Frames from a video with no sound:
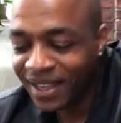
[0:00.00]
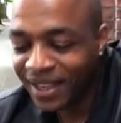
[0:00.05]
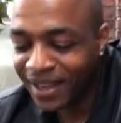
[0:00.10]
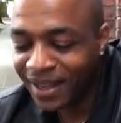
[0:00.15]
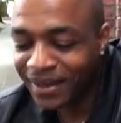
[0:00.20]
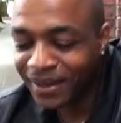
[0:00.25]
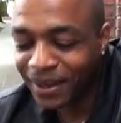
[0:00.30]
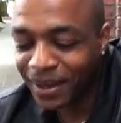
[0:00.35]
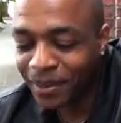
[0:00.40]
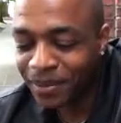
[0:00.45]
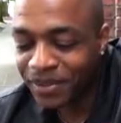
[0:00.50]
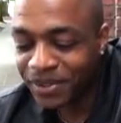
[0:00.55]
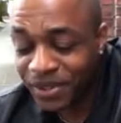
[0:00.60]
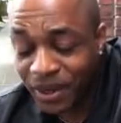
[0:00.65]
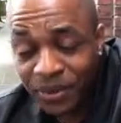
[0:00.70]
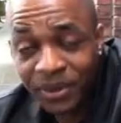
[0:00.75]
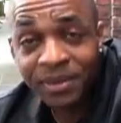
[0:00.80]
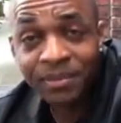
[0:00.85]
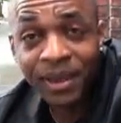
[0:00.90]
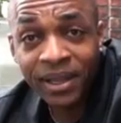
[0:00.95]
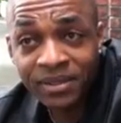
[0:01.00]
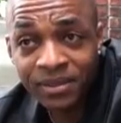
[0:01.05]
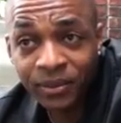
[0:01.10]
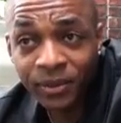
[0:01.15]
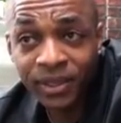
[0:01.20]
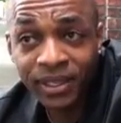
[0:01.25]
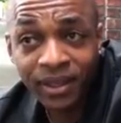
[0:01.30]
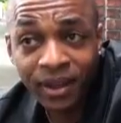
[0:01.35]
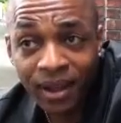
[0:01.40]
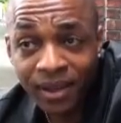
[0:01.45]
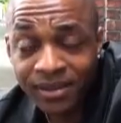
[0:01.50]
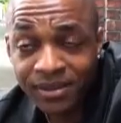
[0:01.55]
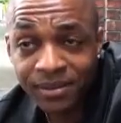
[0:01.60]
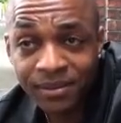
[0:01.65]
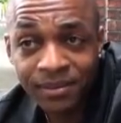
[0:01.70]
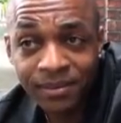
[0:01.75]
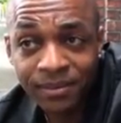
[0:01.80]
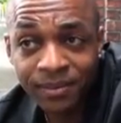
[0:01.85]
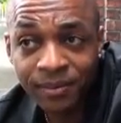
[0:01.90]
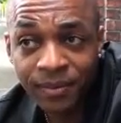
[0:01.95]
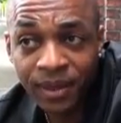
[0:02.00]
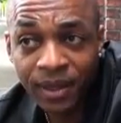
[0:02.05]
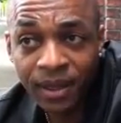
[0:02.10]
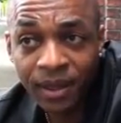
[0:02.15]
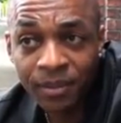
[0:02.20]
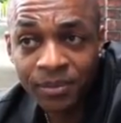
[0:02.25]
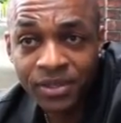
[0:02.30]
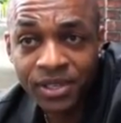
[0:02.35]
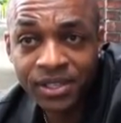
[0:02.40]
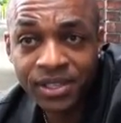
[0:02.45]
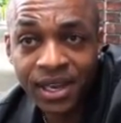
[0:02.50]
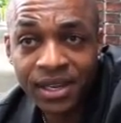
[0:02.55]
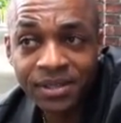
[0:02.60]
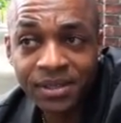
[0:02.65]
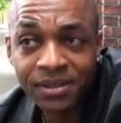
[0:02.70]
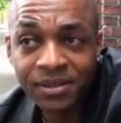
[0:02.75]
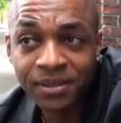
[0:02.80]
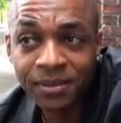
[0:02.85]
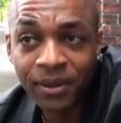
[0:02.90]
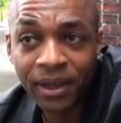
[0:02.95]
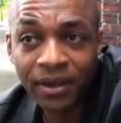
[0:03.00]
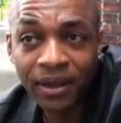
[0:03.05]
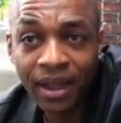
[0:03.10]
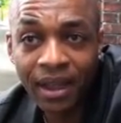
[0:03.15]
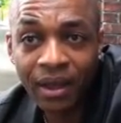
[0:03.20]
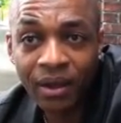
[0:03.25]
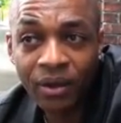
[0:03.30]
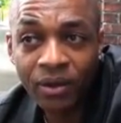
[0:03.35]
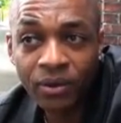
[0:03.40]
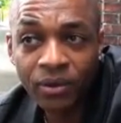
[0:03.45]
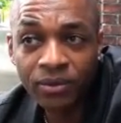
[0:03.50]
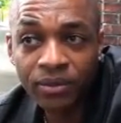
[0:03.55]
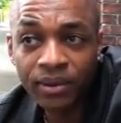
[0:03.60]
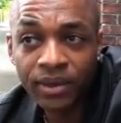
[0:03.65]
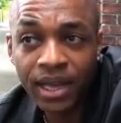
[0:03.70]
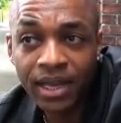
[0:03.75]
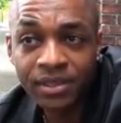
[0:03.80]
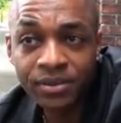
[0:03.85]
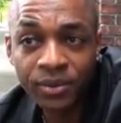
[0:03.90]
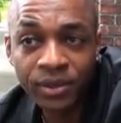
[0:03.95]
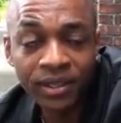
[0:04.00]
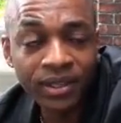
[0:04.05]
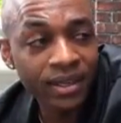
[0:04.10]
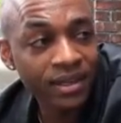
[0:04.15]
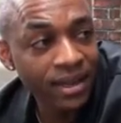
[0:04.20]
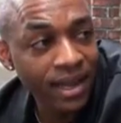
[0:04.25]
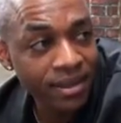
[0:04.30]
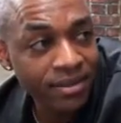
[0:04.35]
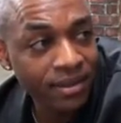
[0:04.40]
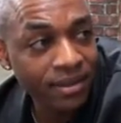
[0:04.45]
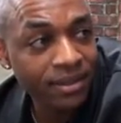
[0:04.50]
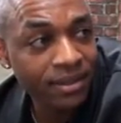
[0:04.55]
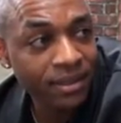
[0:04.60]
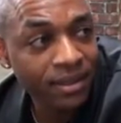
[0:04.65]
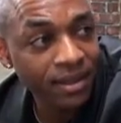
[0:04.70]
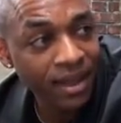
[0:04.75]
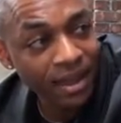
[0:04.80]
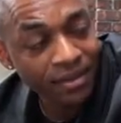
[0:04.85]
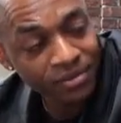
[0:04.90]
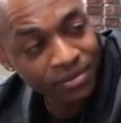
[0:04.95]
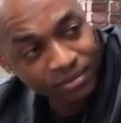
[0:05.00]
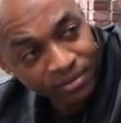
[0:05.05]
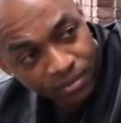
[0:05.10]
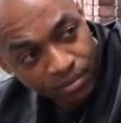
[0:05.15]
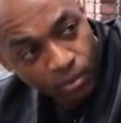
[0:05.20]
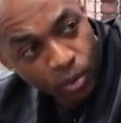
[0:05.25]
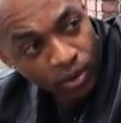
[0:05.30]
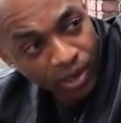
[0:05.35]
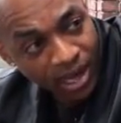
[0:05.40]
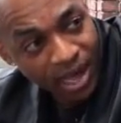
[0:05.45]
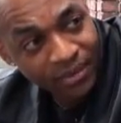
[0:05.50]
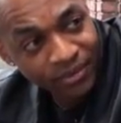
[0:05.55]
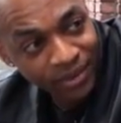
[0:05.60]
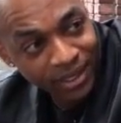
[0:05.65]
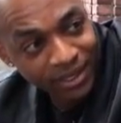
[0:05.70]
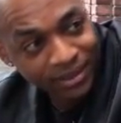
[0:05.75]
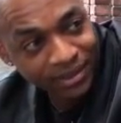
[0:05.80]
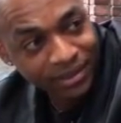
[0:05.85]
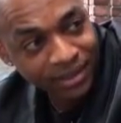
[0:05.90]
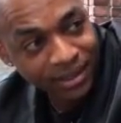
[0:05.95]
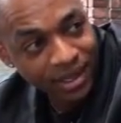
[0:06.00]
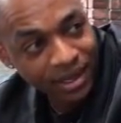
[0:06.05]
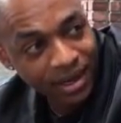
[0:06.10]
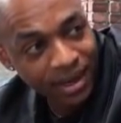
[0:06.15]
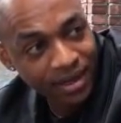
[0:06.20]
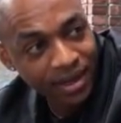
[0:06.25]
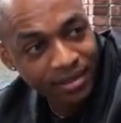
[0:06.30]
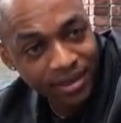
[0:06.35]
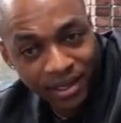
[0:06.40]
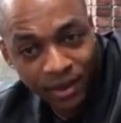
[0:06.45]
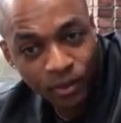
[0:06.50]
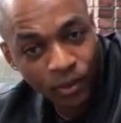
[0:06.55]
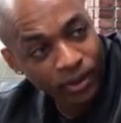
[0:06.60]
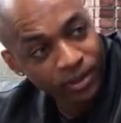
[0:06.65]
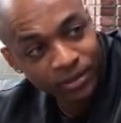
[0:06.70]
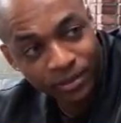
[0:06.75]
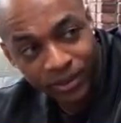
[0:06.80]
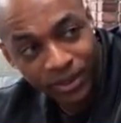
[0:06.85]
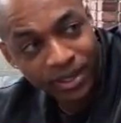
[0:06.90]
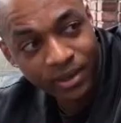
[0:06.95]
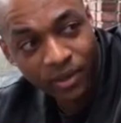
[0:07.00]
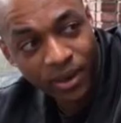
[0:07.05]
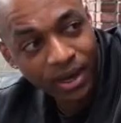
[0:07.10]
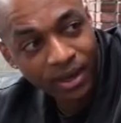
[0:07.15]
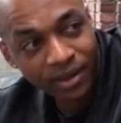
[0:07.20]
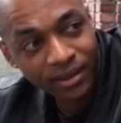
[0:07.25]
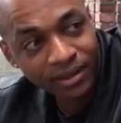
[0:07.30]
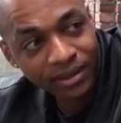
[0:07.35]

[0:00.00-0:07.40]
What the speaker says: And Tony made some really awesome suggestions about how Ezra and Nathan could have more conflict, and I think it worked really well.